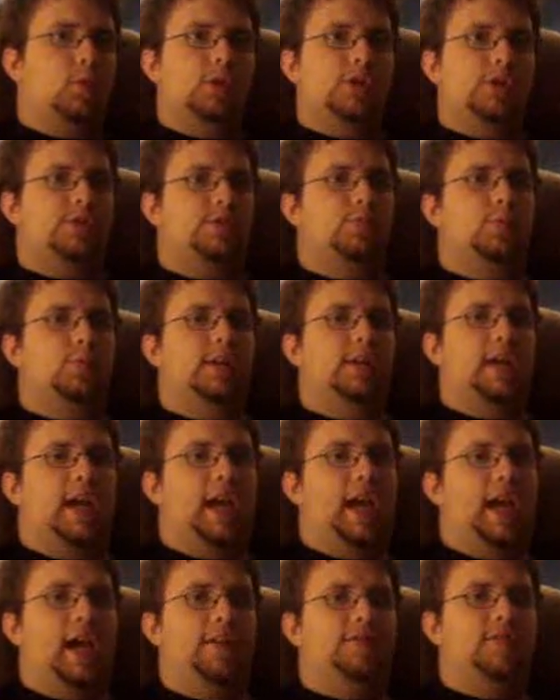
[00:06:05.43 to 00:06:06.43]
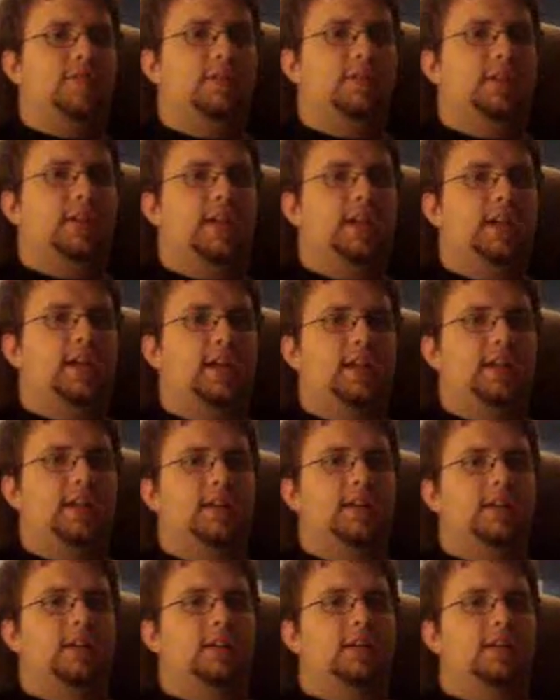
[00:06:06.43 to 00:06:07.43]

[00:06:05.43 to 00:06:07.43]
which would have to lead,